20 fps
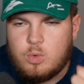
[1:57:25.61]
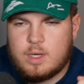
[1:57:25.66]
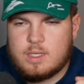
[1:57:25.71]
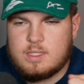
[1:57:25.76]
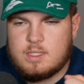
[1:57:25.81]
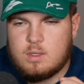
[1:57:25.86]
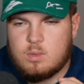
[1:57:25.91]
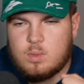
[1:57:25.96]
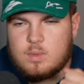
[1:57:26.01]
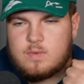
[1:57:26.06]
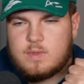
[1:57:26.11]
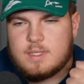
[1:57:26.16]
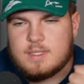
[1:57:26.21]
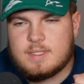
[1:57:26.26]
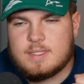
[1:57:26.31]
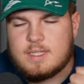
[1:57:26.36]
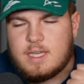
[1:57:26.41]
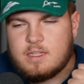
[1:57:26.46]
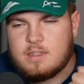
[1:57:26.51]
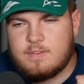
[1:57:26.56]
right here with the
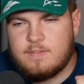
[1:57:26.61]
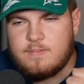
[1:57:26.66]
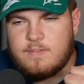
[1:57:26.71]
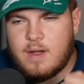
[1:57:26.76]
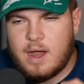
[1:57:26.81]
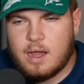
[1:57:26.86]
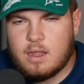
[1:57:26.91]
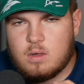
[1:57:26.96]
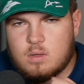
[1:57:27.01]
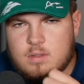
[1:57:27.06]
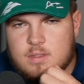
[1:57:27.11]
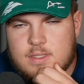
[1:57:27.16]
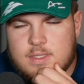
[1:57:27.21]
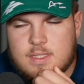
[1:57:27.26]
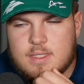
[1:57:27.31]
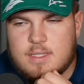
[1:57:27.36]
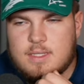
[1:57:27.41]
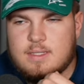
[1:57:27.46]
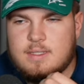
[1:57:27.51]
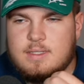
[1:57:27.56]
set
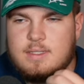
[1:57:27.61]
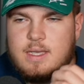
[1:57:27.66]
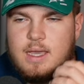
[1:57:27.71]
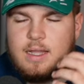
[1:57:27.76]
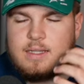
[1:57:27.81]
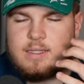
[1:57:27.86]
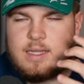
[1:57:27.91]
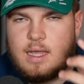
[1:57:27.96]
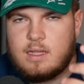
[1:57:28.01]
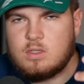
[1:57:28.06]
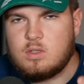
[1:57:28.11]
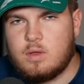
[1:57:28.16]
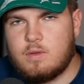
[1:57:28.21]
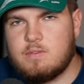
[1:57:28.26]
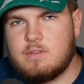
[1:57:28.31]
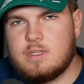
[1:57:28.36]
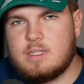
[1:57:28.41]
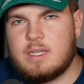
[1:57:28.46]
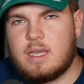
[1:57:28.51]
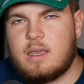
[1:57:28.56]
files is at the end
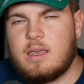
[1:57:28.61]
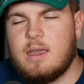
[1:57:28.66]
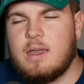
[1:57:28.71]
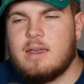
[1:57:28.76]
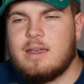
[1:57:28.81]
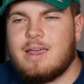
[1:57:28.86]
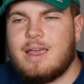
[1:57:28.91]
of the day